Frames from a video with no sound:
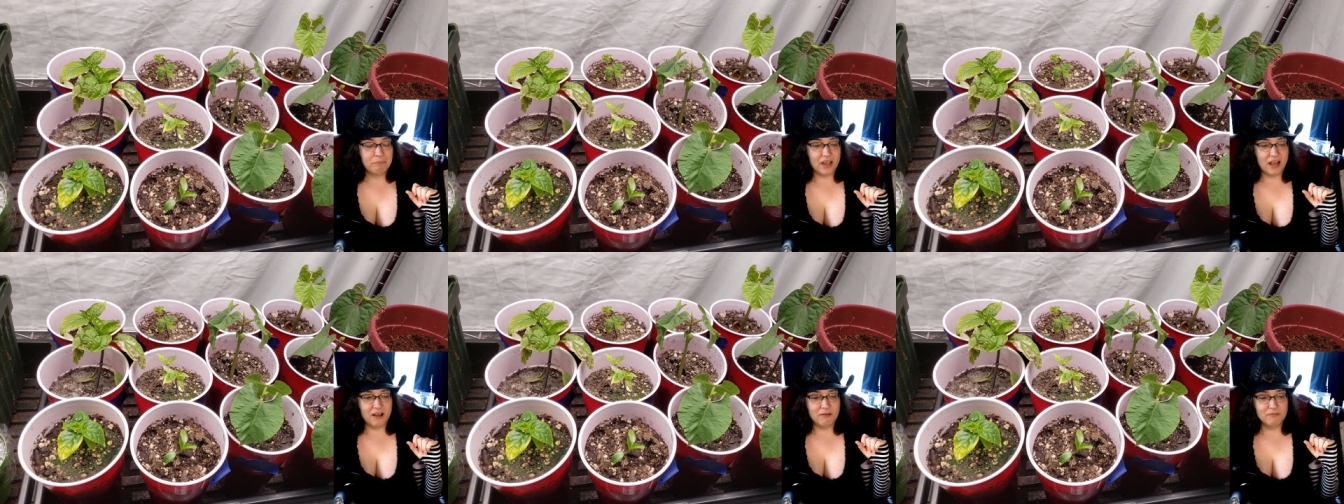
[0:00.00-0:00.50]

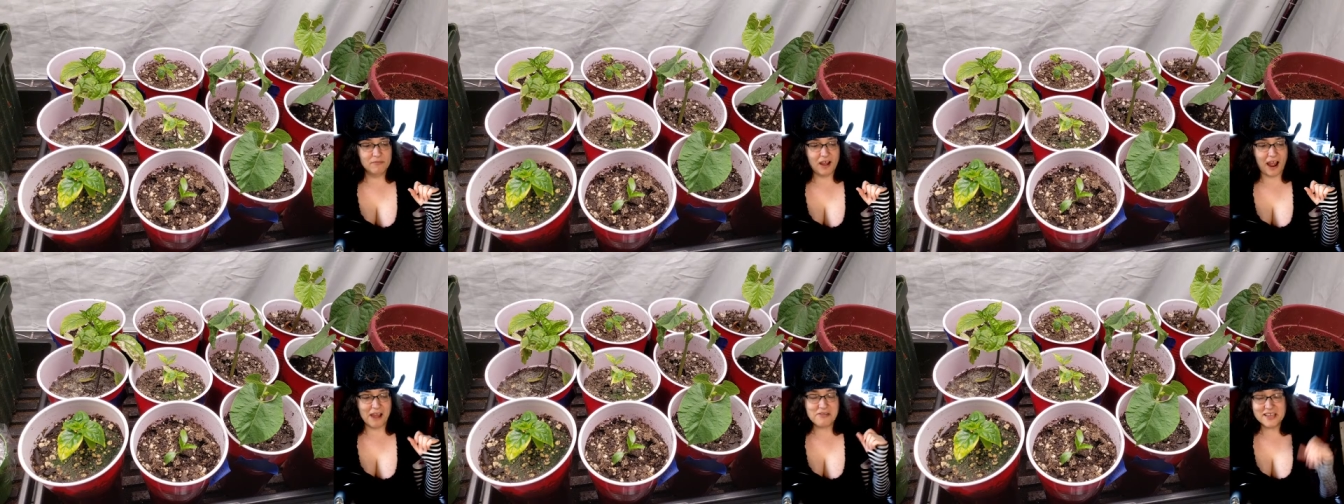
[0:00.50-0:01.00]
um,
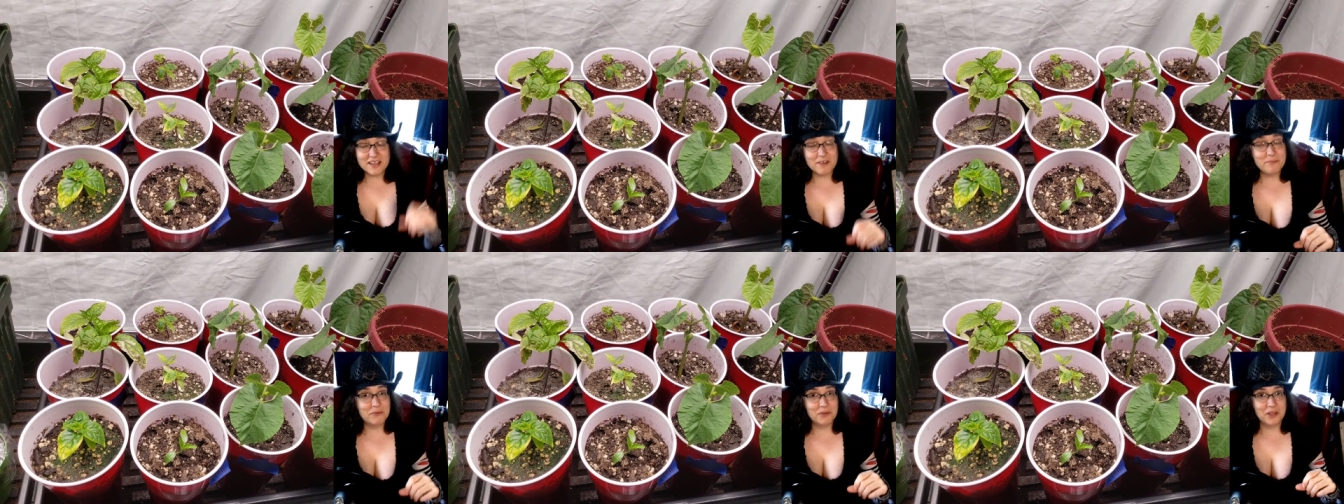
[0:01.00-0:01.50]
I think
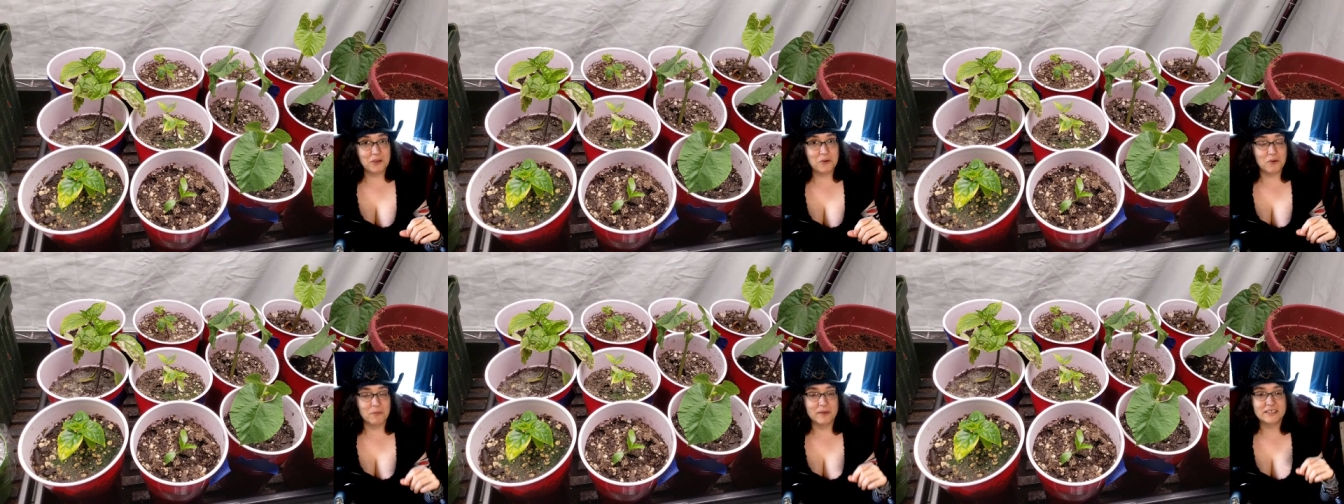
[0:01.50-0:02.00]
that'd be really
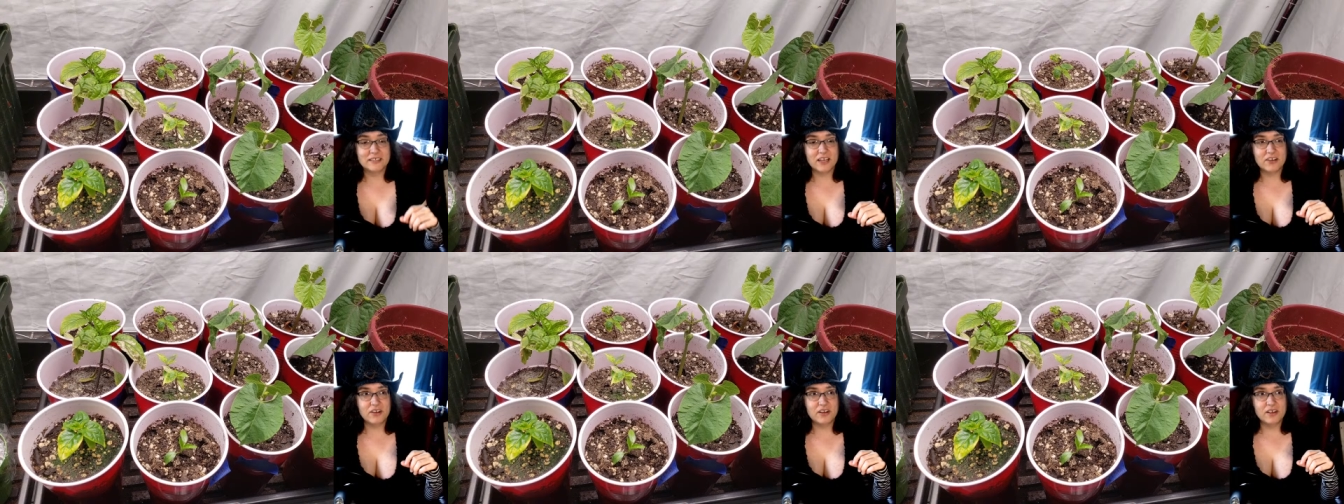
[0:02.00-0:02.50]
cool because
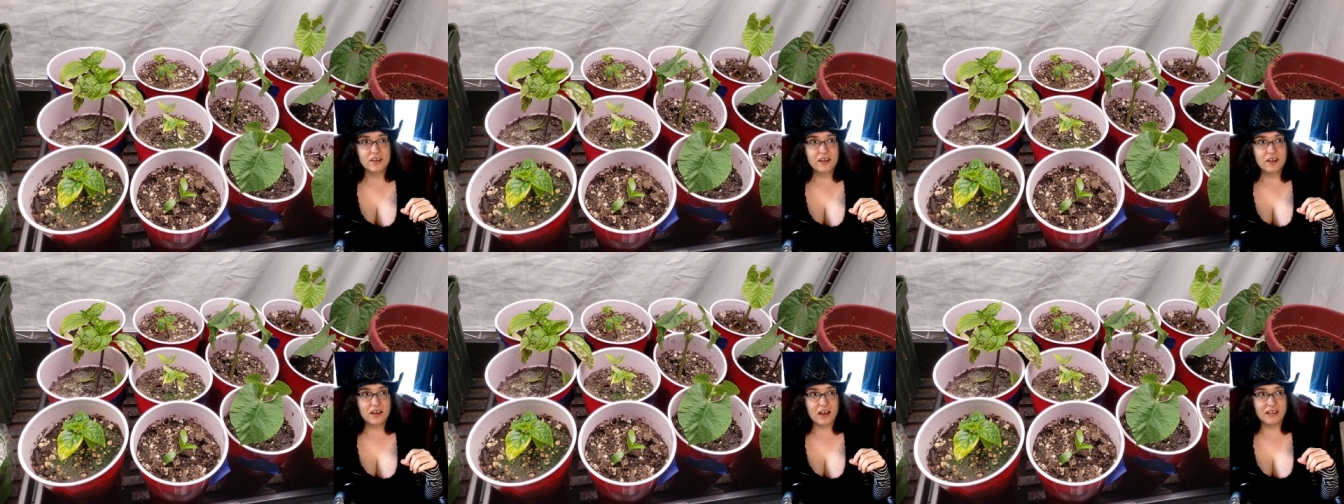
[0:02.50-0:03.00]
that could
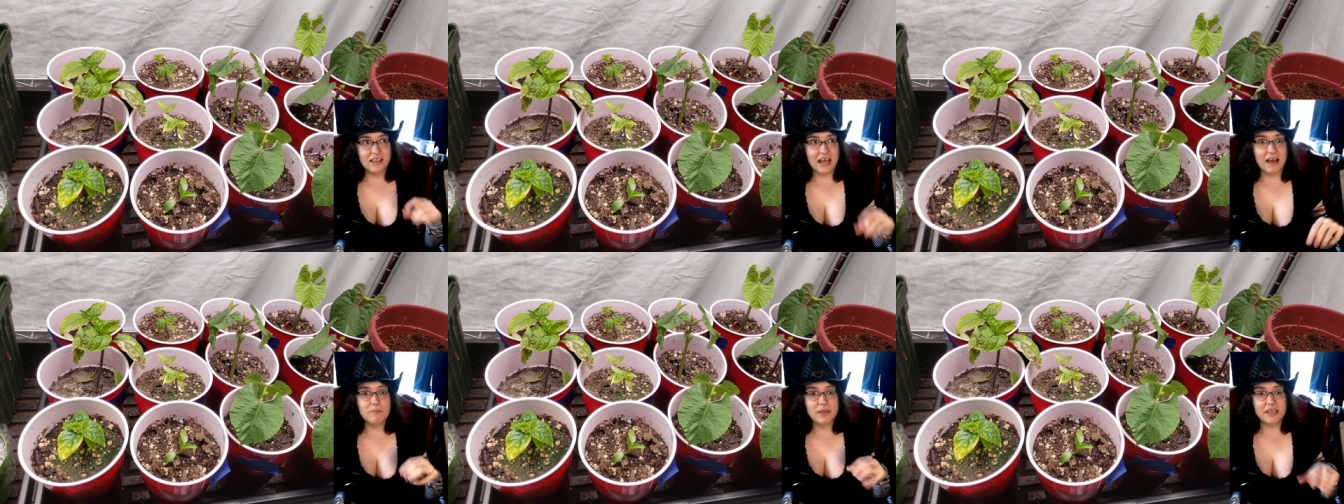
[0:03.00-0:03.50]

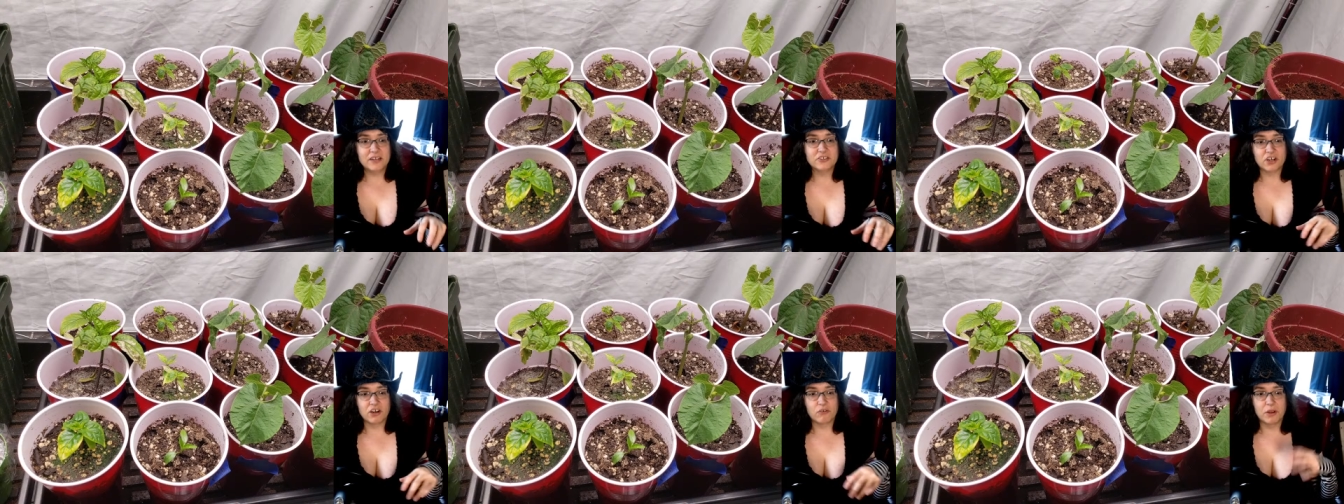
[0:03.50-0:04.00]
allow me to
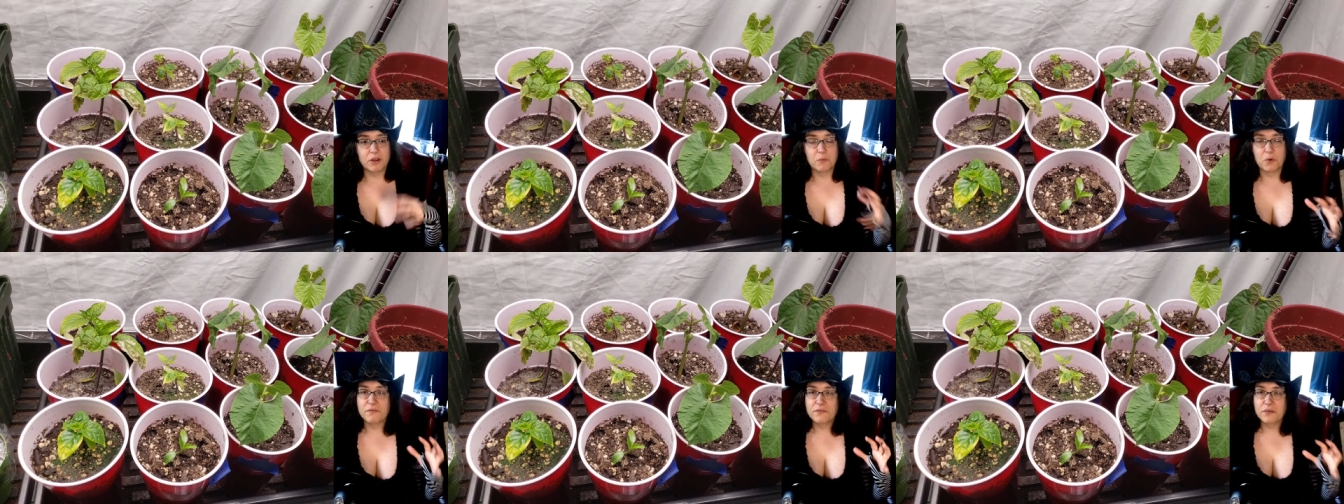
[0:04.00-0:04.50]
start growing
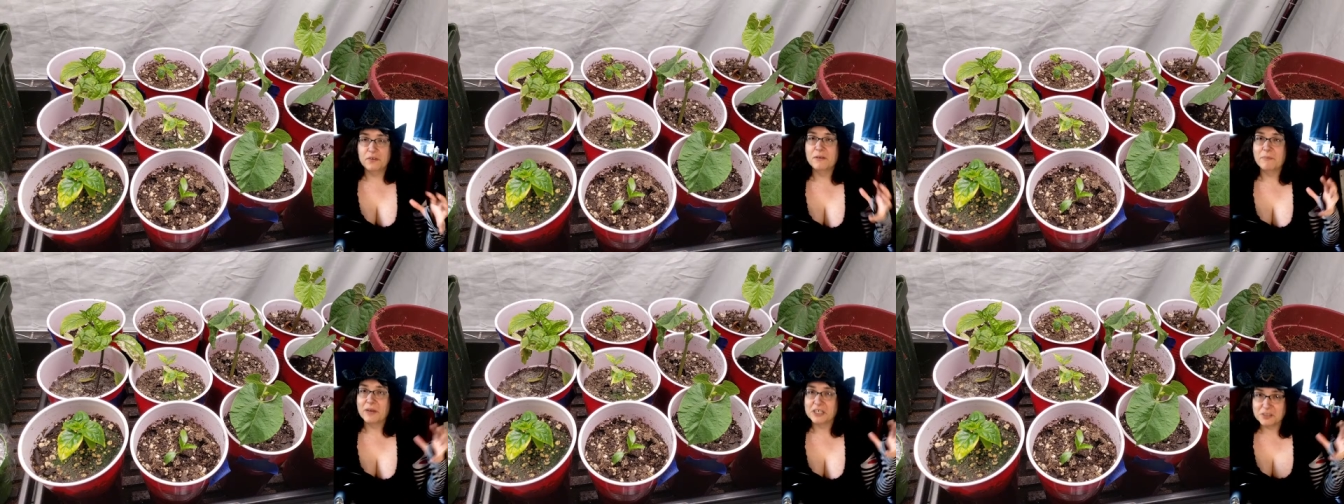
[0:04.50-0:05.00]
more food in
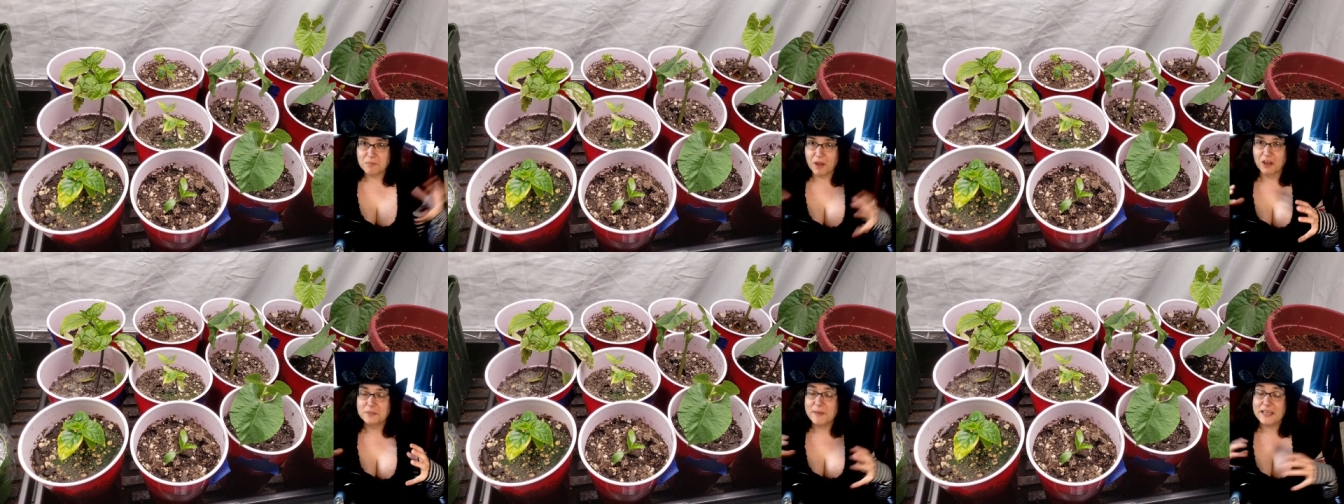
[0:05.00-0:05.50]
a much
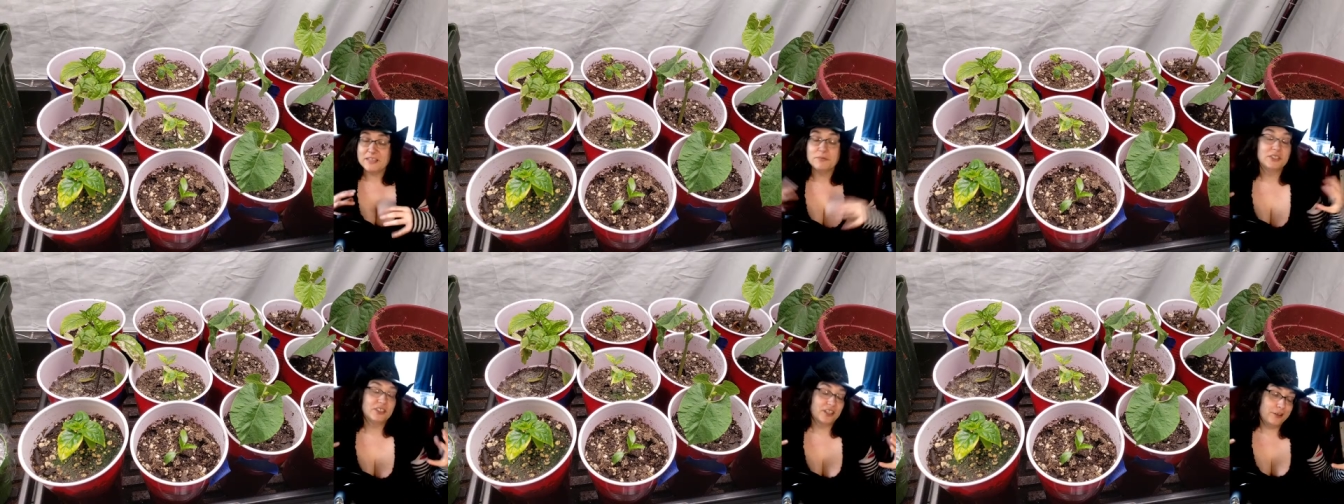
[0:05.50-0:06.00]
smaller space,
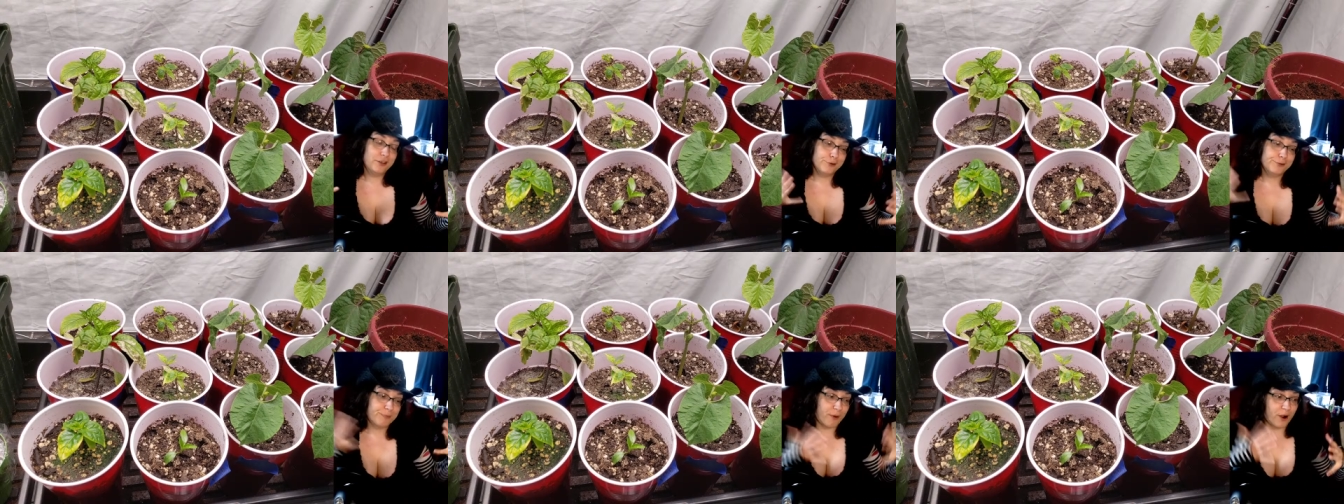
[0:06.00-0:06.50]
which is a
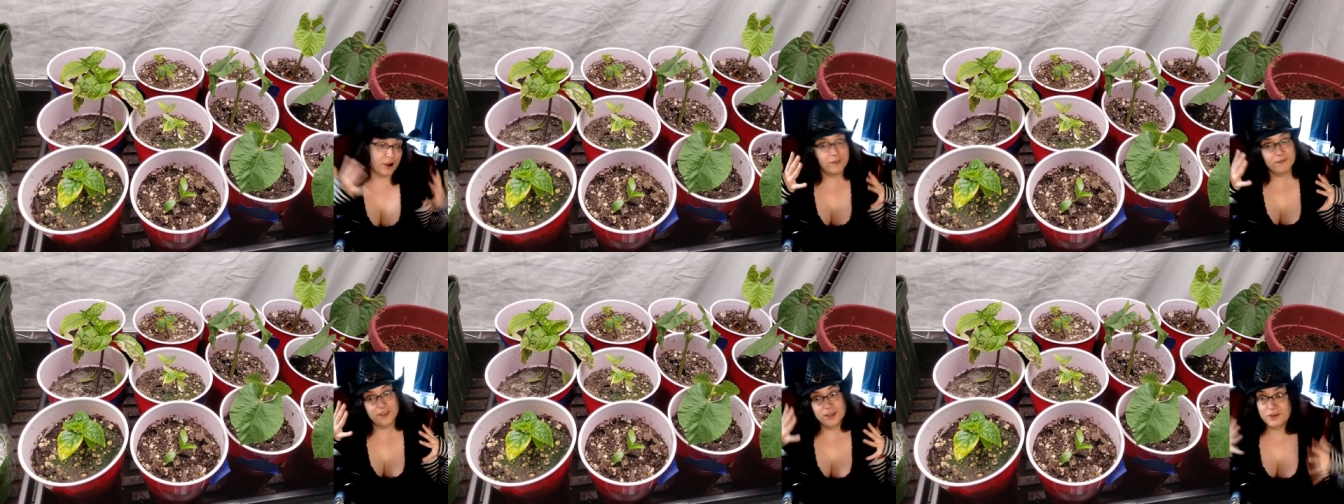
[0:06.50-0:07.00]
huge part
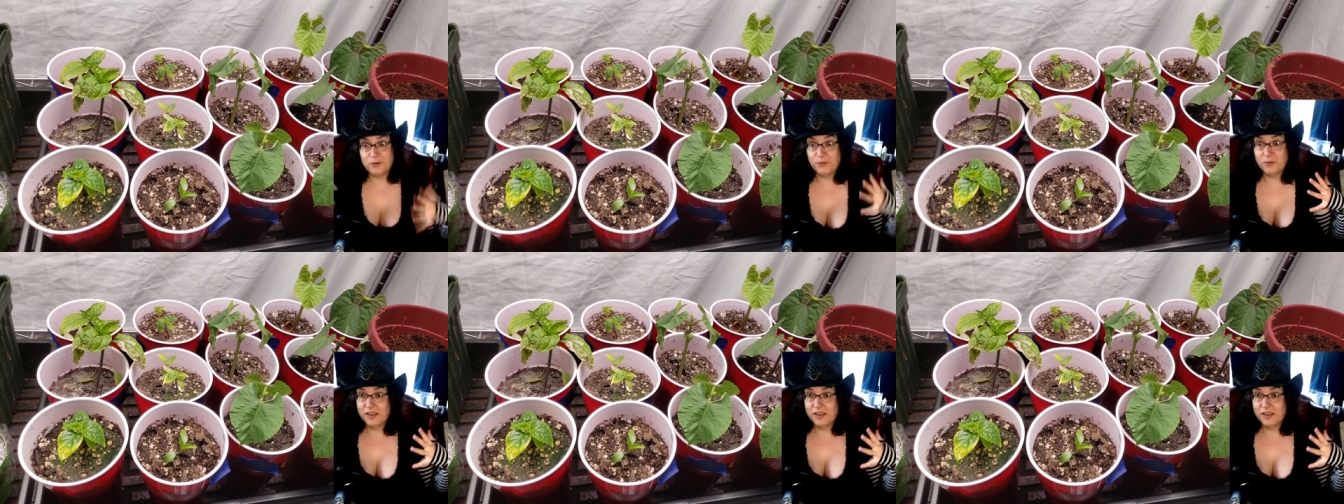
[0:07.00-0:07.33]
of the new